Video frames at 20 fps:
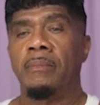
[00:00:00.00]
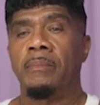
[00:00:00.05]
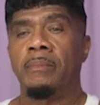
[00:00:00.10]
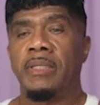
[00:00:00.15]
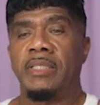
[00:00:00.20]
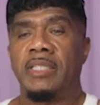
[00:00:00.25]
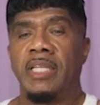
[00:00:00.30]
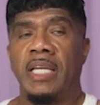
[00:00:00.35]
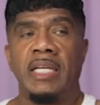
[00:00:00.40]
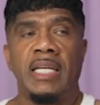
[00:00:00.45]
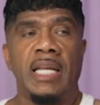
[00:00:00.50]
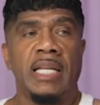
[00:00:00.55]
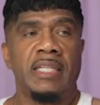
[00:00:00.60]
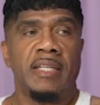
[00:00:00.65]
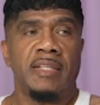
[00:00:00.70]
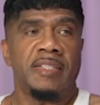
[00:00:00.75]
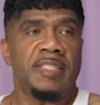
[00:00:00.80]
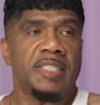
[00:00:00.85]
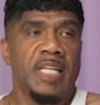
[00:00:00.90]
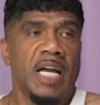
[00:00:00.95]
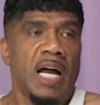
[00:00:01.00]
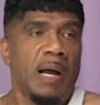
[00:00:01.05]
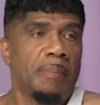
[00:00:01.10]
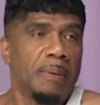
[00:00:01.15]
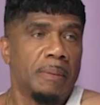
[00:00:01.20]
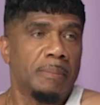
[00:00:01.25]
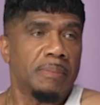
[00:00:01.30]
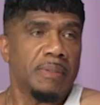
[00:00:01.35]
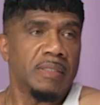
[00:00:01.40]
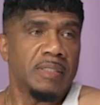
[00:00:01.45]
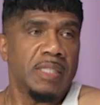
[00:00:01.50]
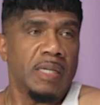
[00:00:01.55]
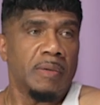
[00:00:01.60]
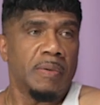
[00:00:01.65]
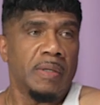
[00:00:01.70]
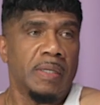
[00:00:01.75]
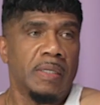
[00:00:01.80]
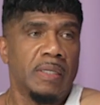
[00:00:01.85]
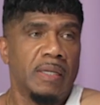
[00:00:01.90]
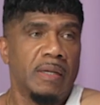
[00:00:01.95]
but then that didn't stop them because they
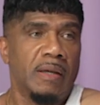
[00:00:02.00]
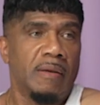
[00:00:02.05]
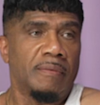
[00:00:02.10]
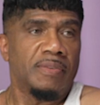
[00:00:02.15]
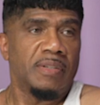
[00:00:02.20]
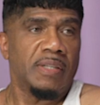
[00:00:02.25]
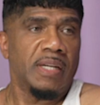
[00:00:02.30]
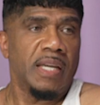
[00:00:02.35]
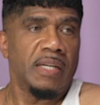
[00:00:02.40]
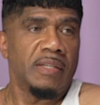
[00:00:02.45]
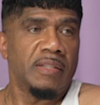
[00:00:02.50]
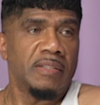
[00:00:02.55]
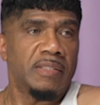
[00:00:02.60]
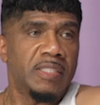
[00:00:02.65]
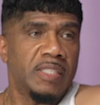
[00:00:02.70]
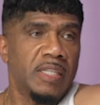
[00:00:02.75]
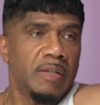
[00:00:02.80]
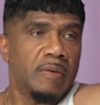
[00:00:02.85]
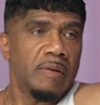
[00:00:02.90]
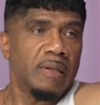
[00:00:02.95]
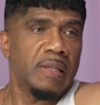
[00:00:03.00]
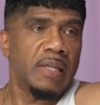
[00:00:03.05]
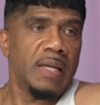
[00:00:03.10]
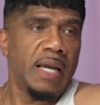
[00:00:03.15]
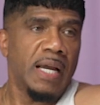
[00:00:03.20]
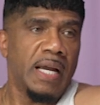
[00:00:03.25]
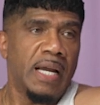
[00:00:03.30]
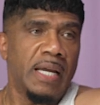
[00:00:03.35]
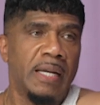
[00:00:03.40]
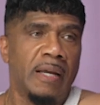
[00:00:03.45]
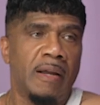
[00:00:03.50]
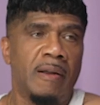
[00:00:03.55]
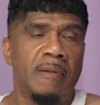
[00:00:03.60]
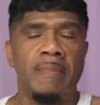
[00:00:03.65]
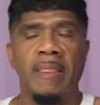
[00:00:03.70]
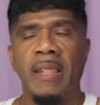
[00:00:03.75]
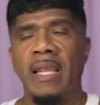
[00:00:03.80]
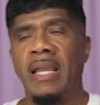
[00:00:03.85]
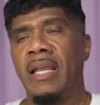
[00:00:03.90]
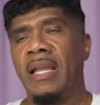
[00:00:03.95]
were in love. So they had to secretly hide out.
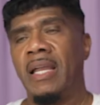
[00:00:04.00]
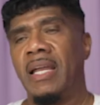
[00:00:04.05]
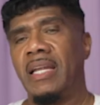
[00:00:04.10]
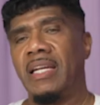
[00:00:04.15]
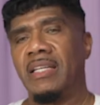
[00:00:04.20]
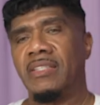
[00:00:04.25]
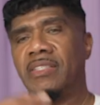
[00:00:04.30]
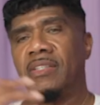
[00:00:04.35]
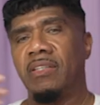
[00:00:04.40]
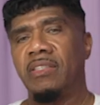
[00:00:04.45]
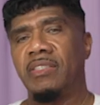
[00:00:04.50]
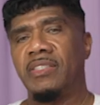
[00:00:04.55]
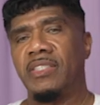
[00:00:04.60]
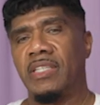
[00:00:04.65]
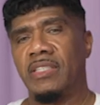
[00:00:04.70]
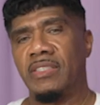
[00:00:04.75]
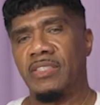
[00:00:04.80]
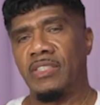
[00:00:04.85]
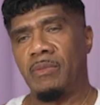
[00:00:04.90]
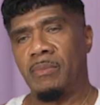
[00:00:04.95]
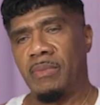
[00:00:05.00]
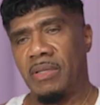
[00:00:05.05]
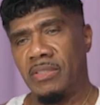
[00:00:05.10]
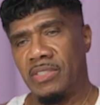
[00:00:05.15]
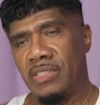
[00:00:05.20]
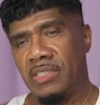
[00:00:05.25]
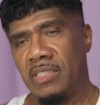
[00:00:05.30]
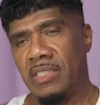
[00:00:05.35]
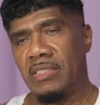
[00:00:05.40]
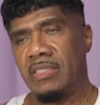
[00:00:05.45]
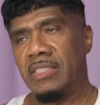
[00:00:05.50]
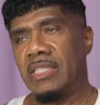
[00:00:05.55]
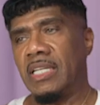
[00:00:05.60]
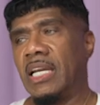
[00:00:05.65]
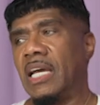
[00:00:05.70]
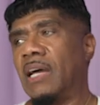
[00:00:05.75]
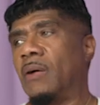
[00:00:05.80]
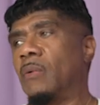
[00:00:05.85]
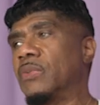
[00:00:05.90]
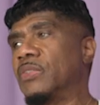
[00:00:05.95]
And I started seeing so much of this.
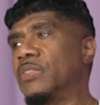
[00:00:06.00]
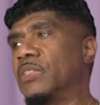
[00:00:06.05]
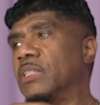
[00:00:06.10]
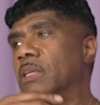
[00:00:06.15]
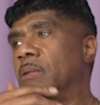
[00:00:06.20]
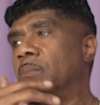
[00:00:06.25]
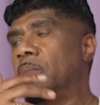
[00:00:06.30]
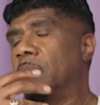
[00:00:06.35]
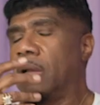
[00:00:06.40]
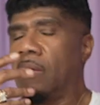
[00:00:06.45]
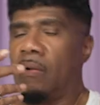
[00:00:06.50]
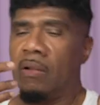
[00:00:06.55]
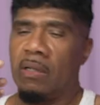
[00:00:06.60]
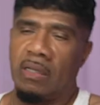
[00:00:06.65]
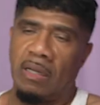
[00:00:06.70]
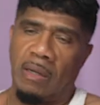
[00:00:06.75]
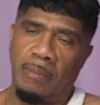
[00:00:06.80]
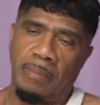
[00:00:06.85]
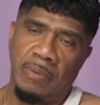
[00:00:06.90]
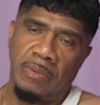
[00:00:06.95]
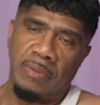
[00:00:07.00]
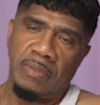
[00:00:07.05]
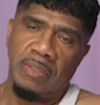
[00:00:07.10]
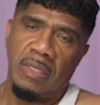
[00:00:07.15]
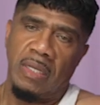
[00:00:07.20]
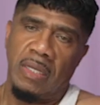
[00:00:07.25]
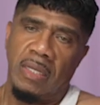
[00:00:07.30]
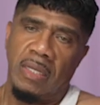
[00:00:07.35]
Then I was seeing married couples